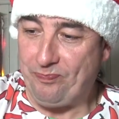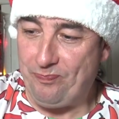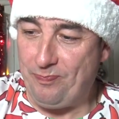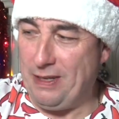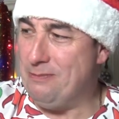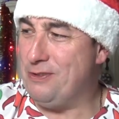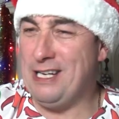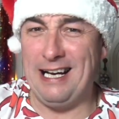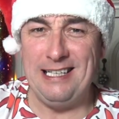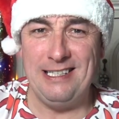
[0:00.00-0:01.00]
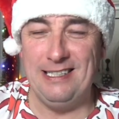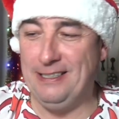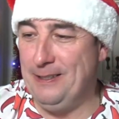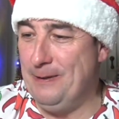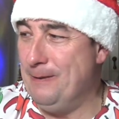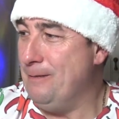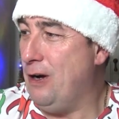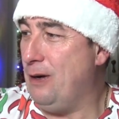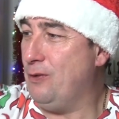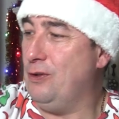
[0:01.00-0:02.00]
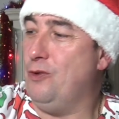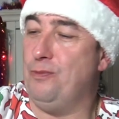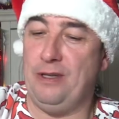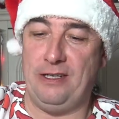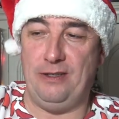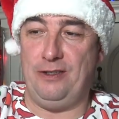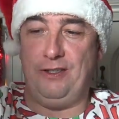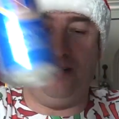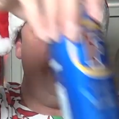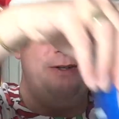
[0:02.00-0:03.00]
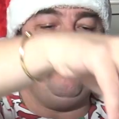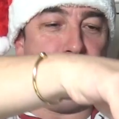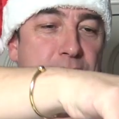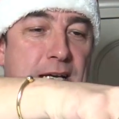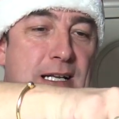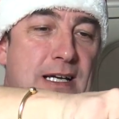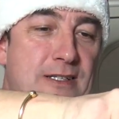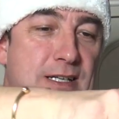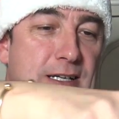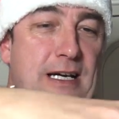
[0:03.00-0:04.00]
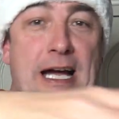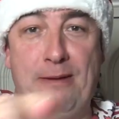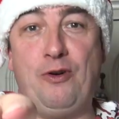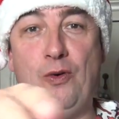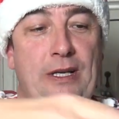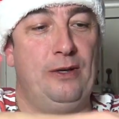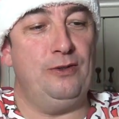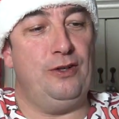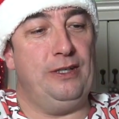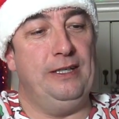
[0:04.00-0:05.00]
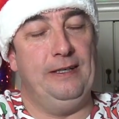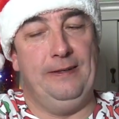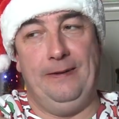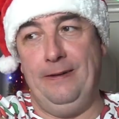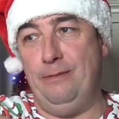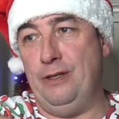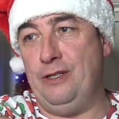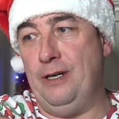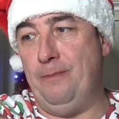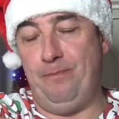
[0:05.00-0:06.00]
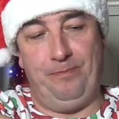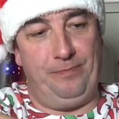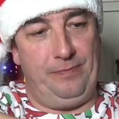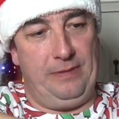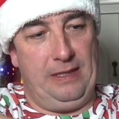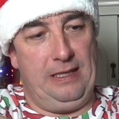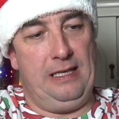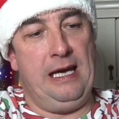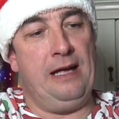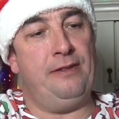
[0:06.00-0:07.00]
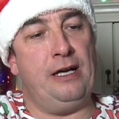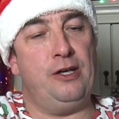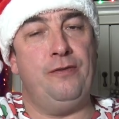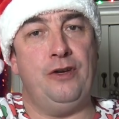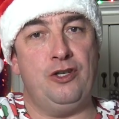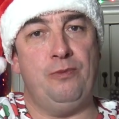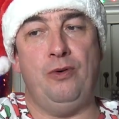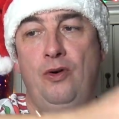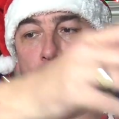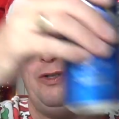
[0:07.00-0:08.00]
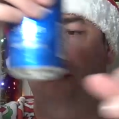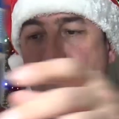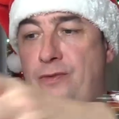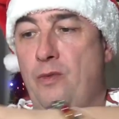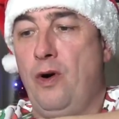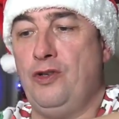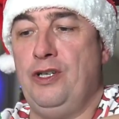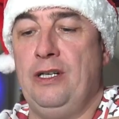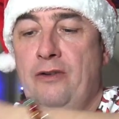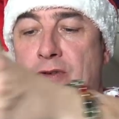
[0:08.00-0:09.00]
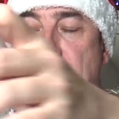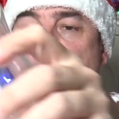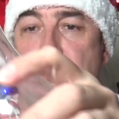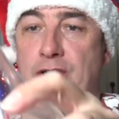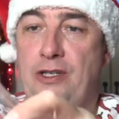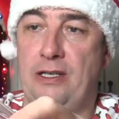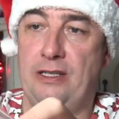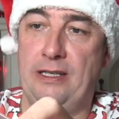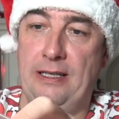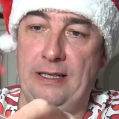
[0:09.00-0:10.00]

I'm tight. I'm going to open this and stuff it and put in that glass. I am going now, sorry. But yeah, thank you for your support and for watching. I really appreciate it.